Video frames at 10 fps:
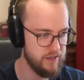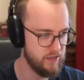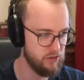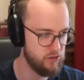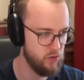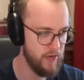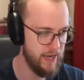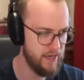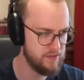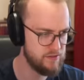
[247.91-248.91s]
And I could go
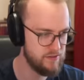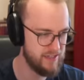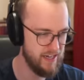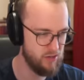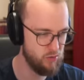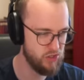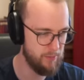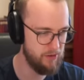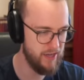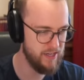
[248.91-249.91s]
axe... Can I go
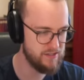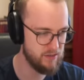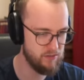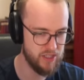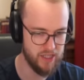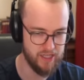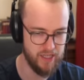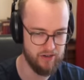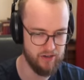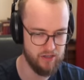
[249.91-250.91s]
double axe? I don't think I
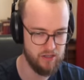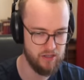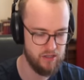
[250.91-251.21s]
can, right?